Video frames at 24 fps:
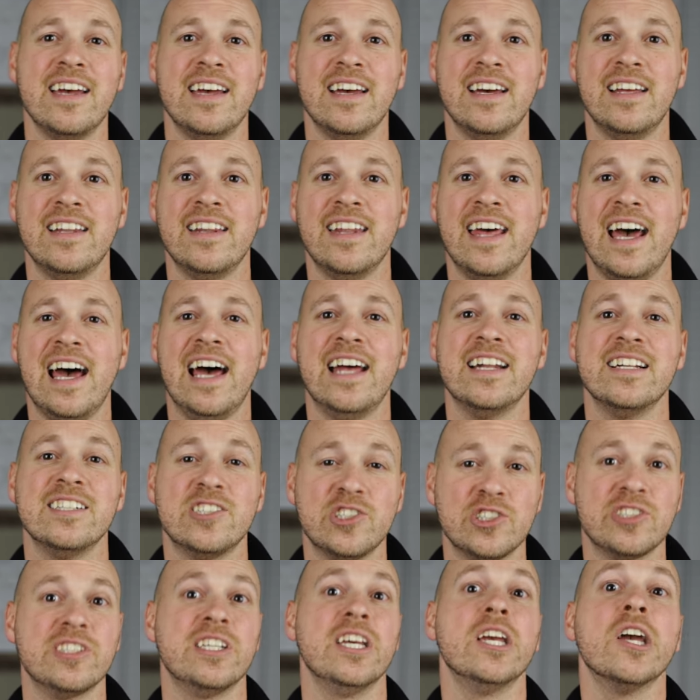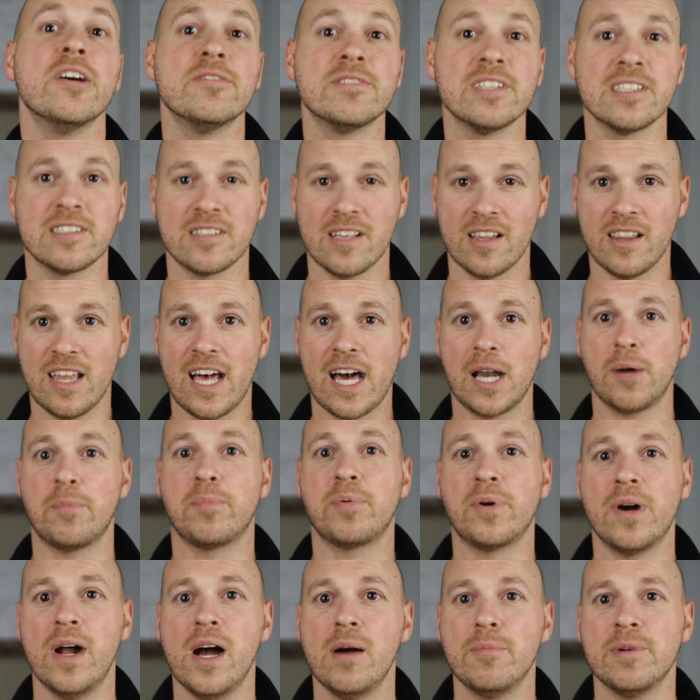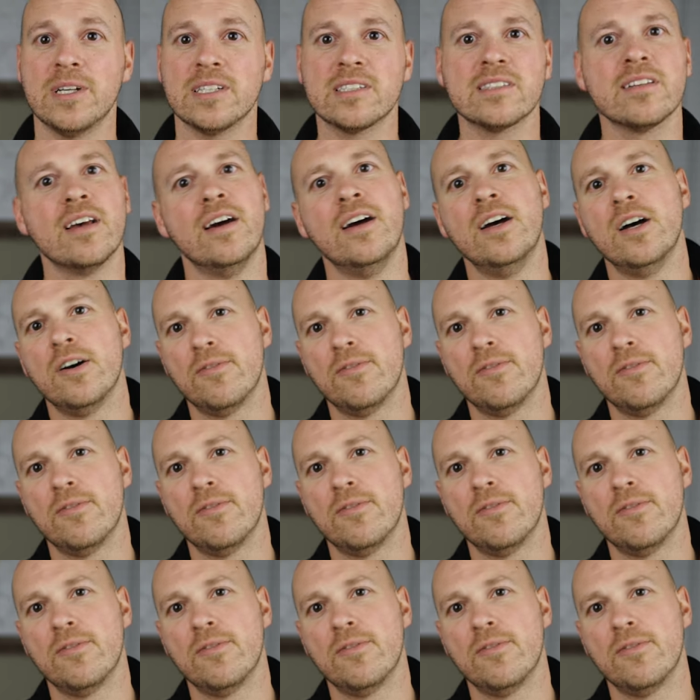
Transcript: and that just gives us a lot of promise